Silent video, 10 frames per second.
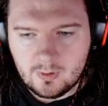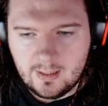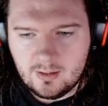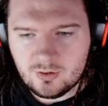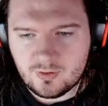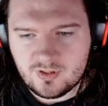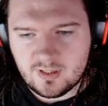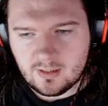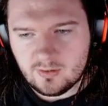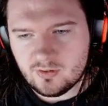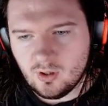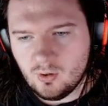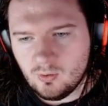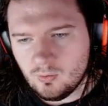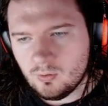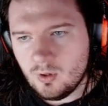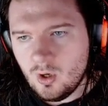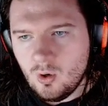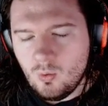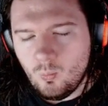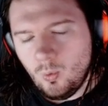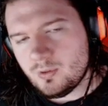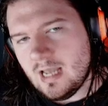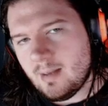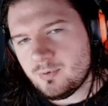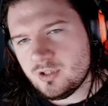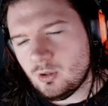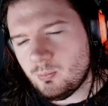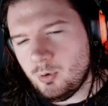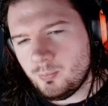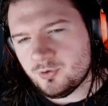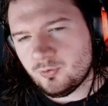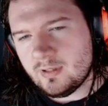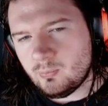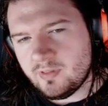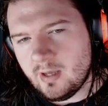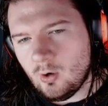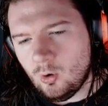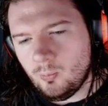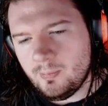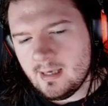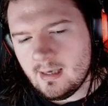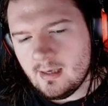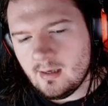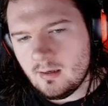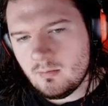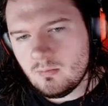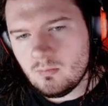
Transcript: Interesting. So what would happen to your pops already? Would they all be